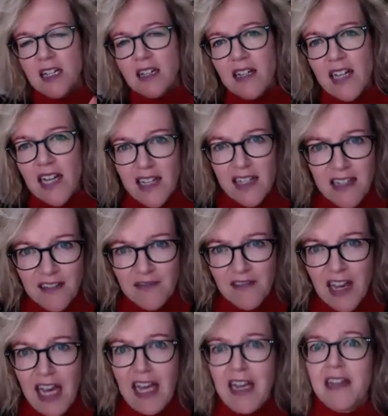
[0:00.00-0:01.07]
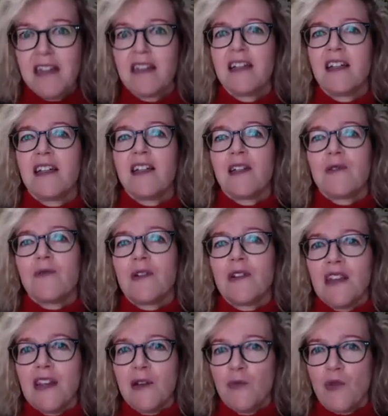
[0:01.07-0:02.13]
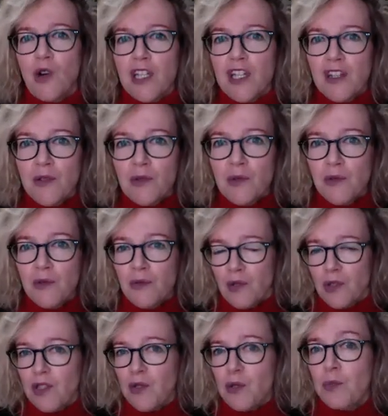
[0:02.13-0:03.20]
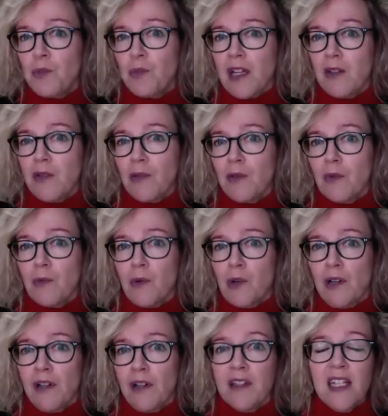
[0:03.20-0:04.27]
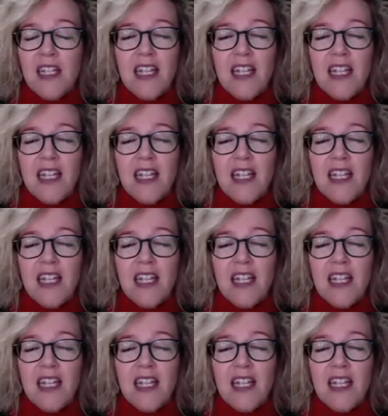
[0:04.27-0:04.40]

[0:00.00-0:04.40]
activate what they want to bring to the world,